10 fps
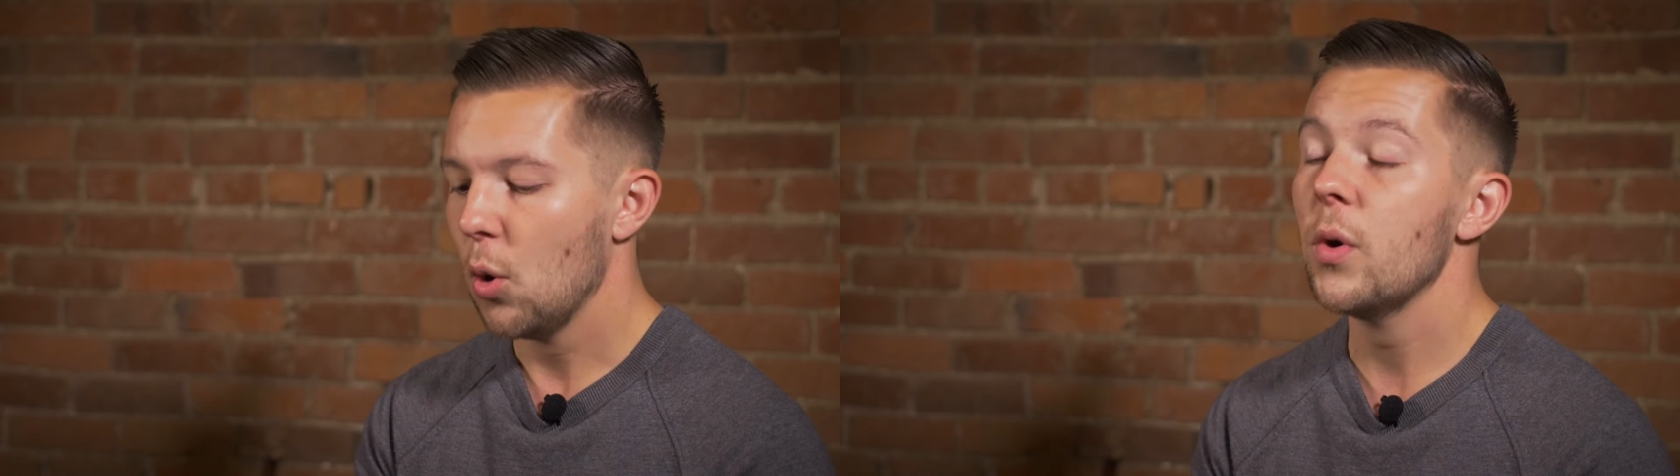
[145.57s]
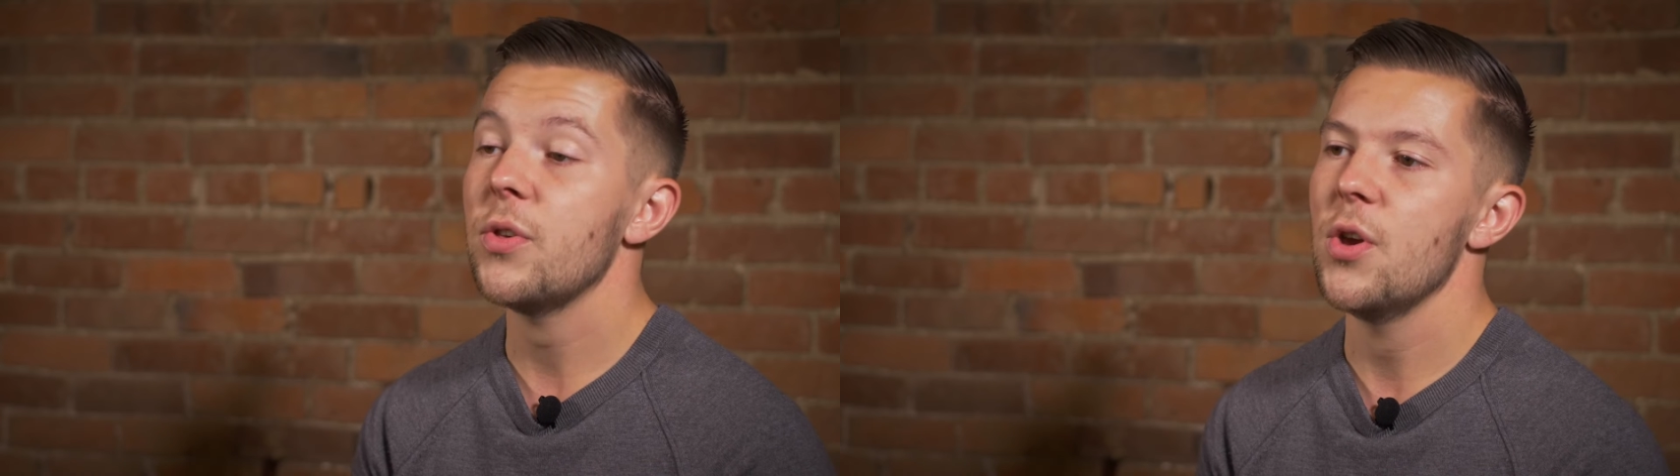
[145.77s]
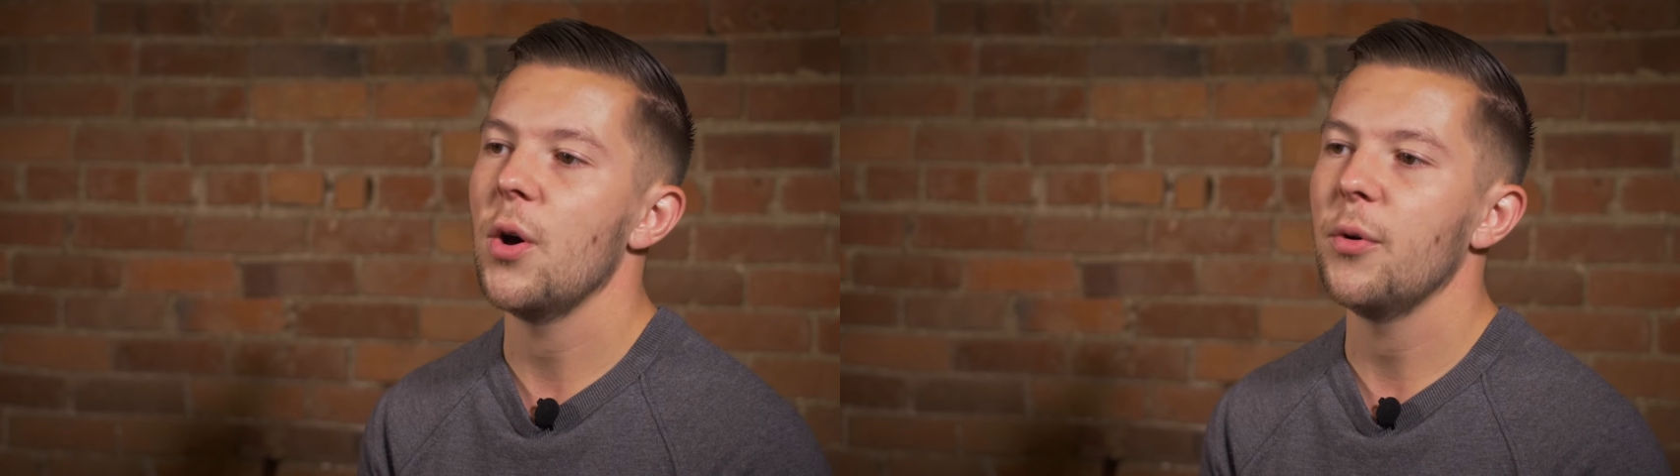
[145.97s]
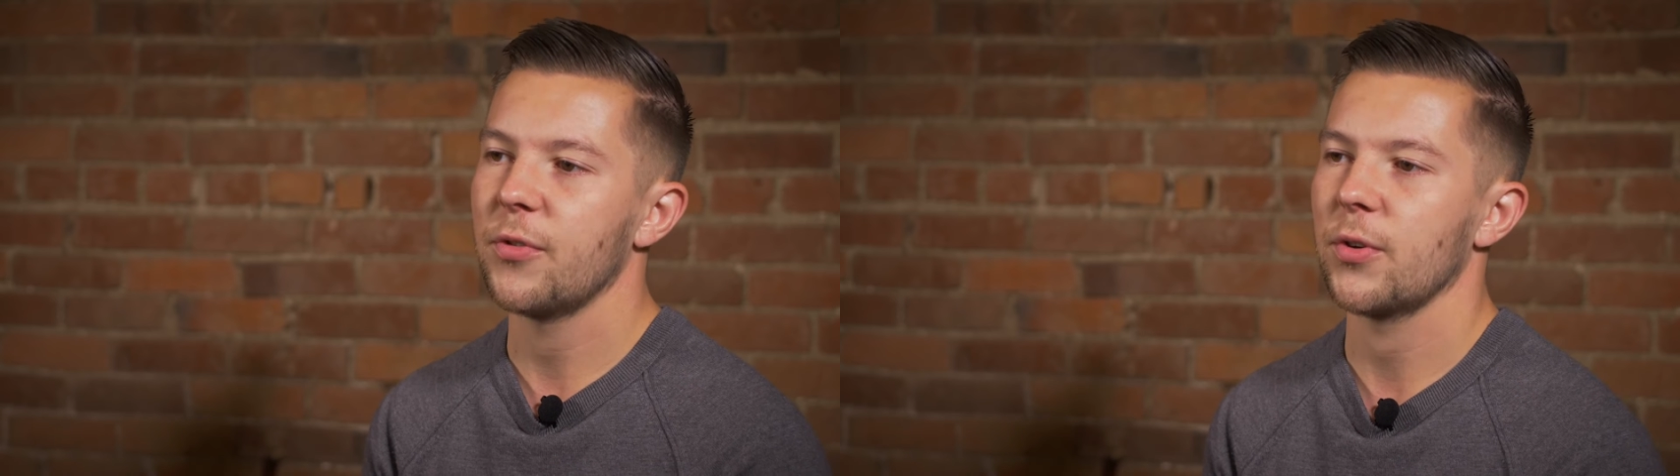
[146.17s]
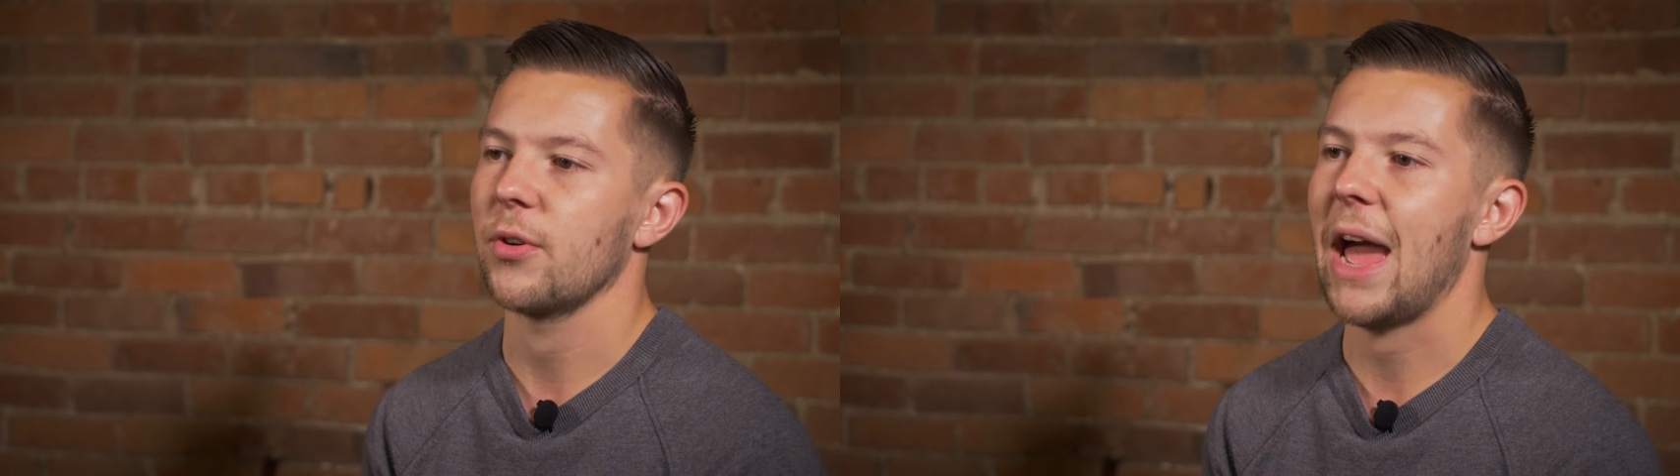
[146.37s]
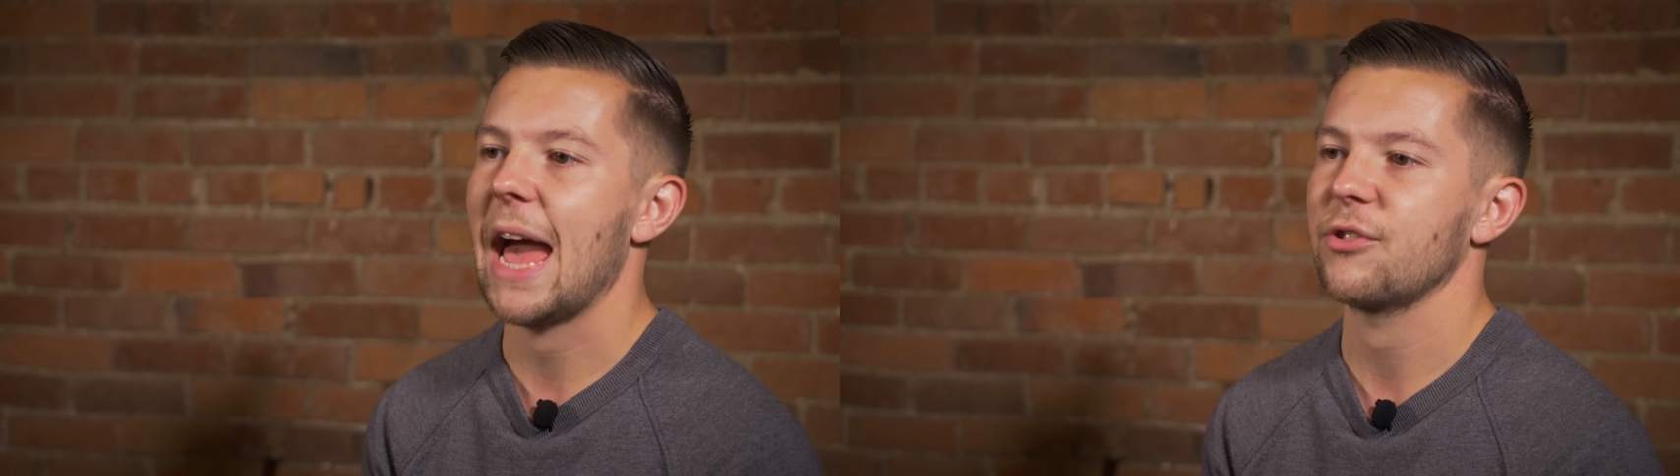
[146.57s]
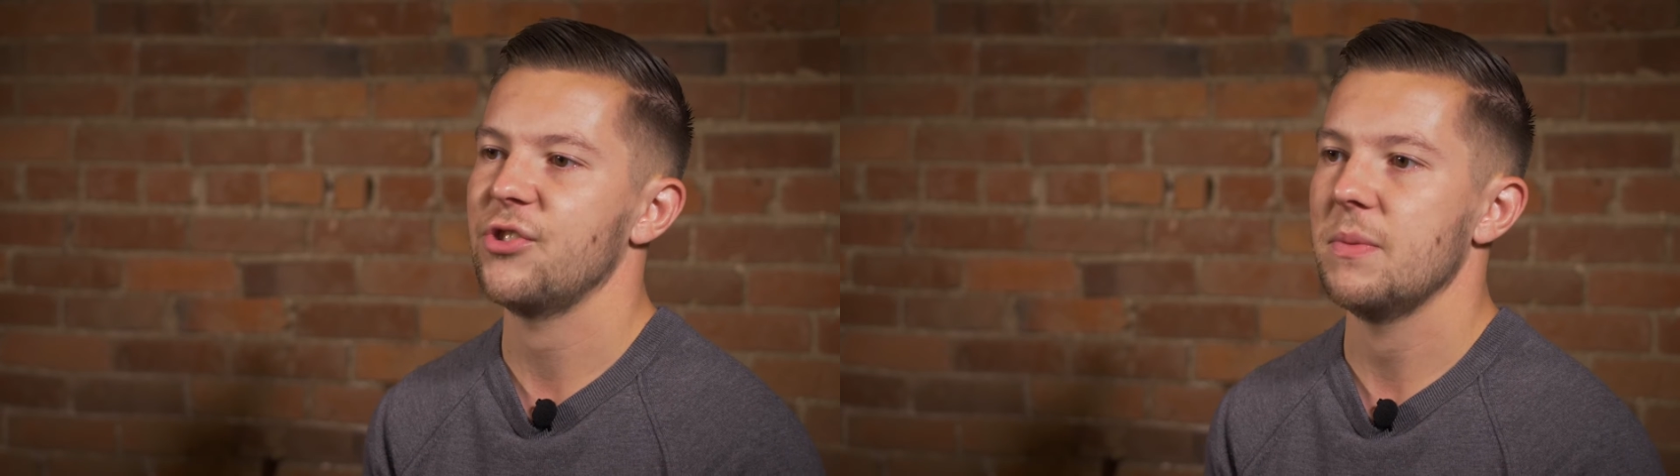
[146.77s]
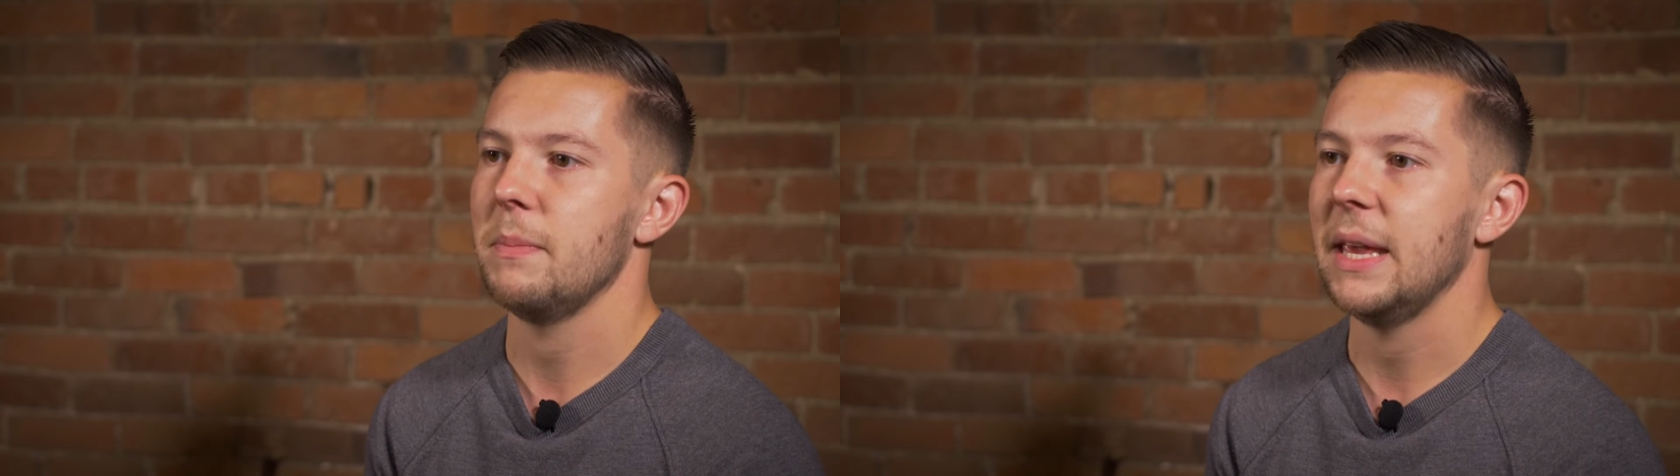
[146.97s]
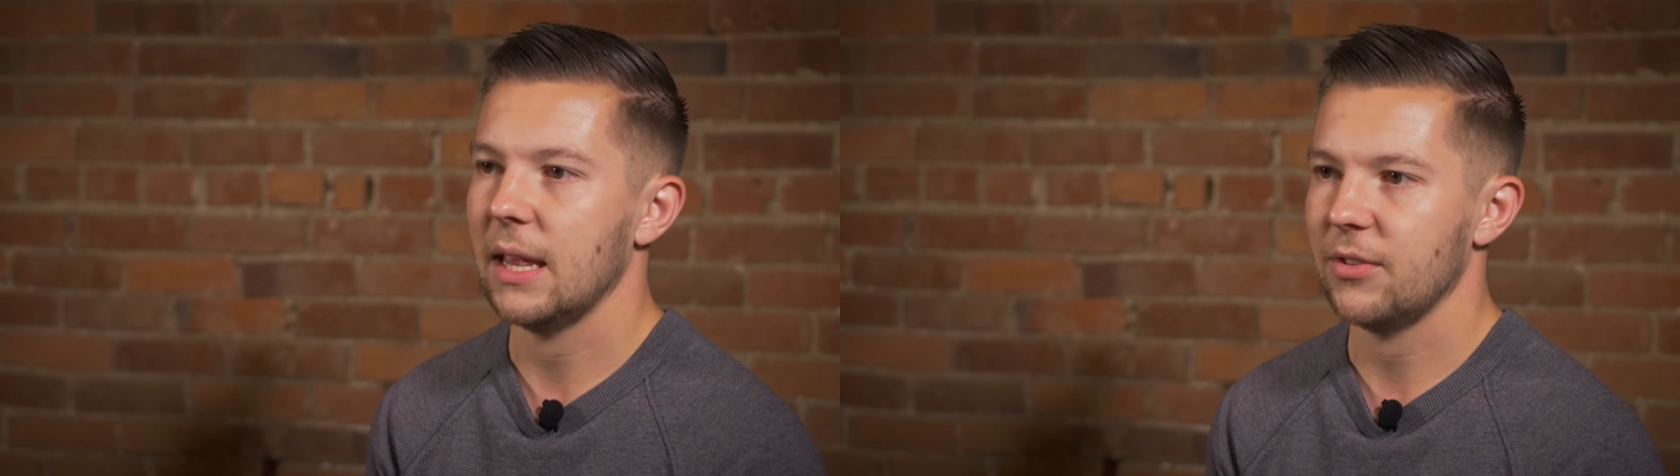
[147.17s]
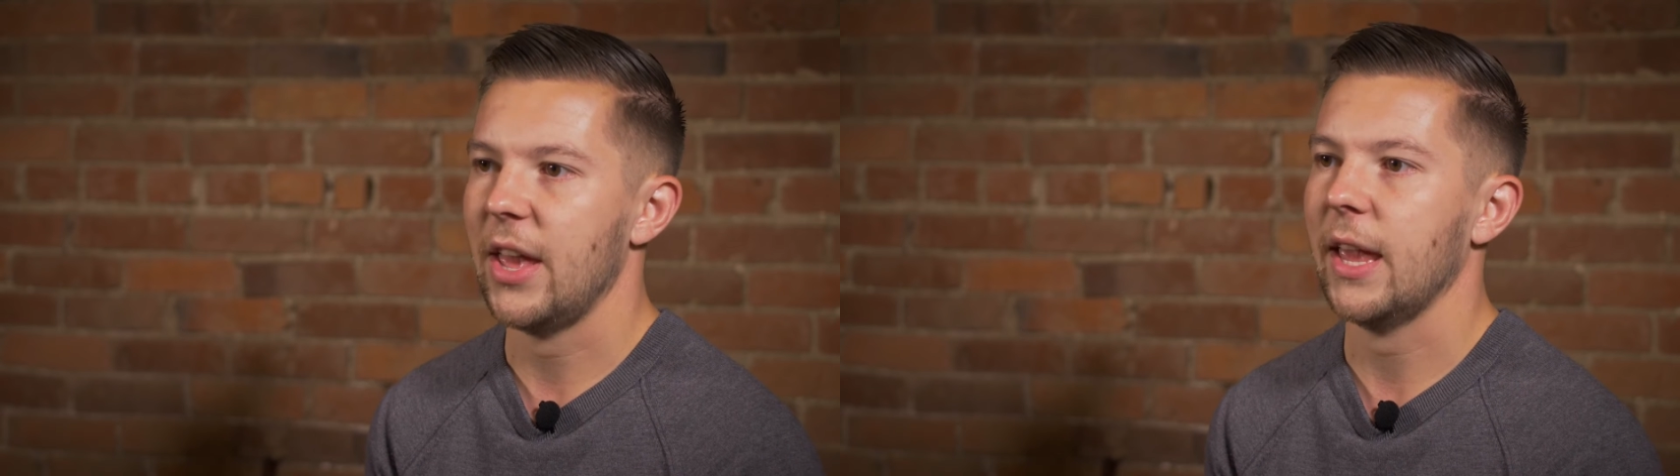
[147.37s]
with no further action
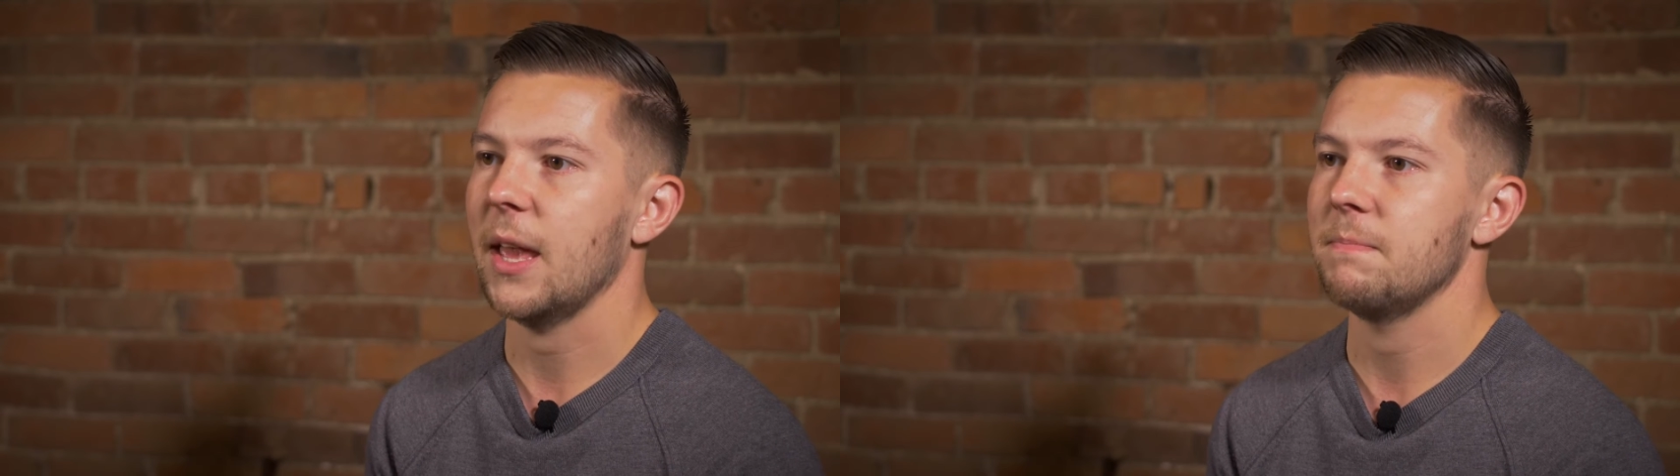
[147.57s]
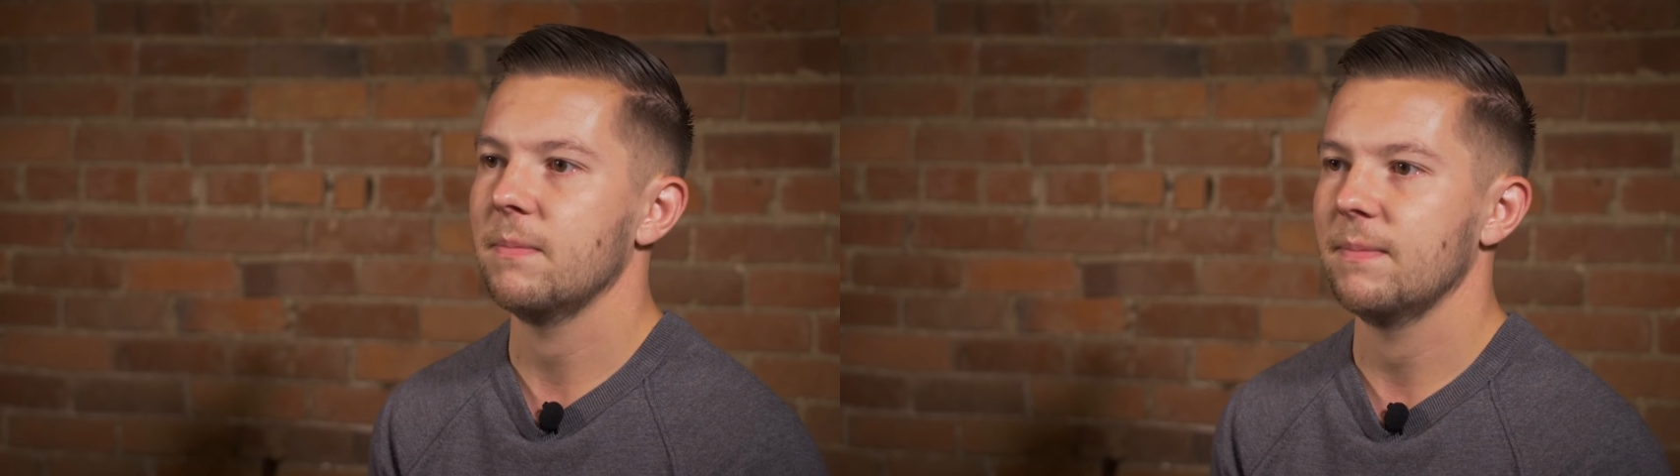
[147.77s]
being taken.